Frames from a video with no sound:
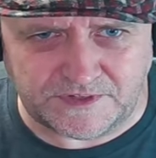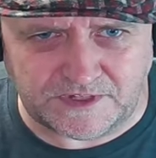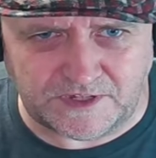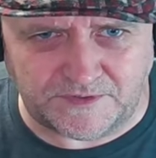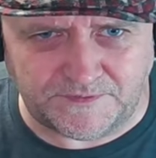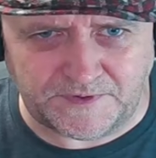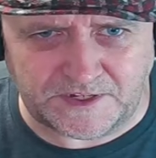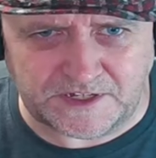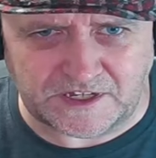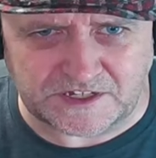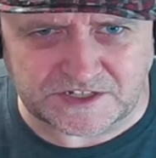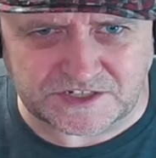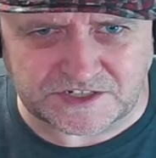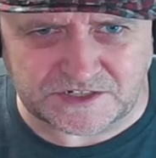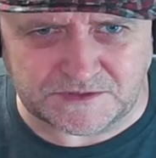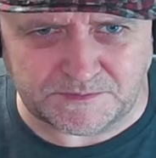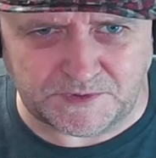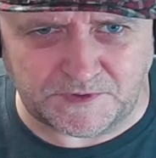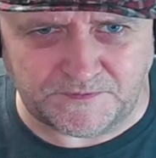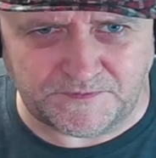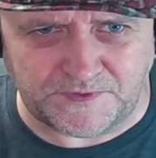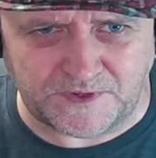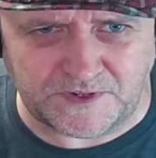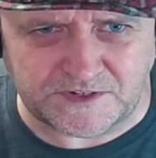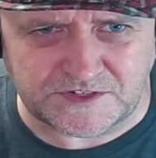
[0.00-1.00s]
I think I was going to
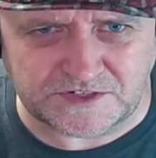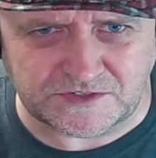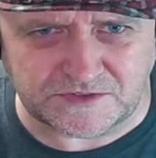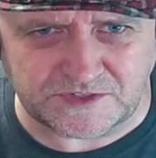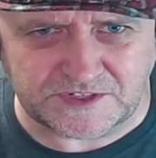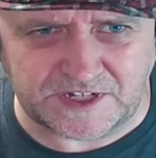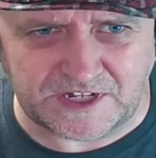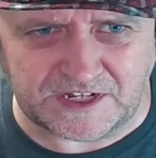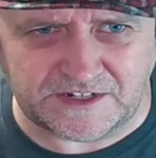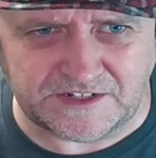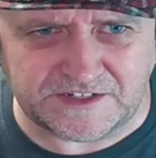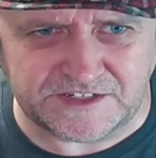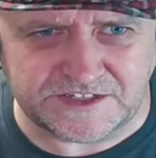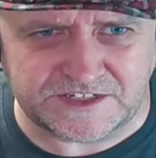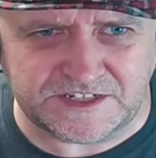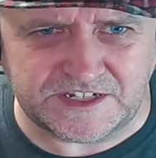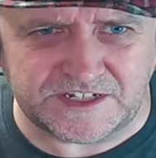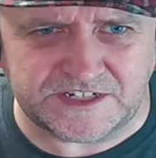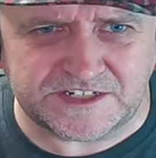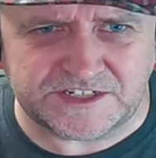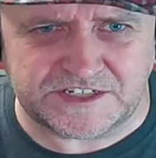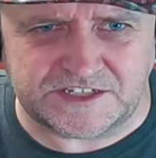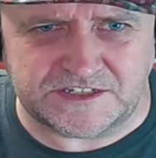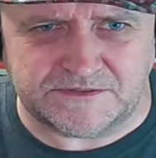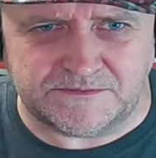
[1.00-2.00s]
put photon cannons
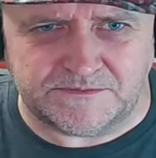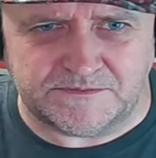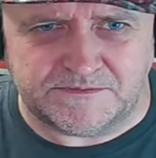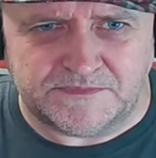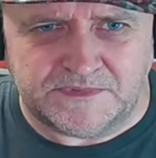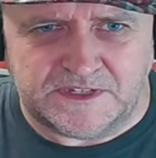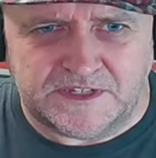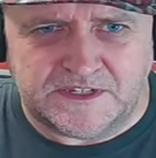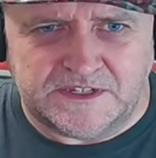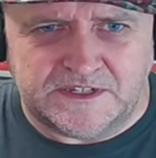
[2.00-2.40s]
next to them.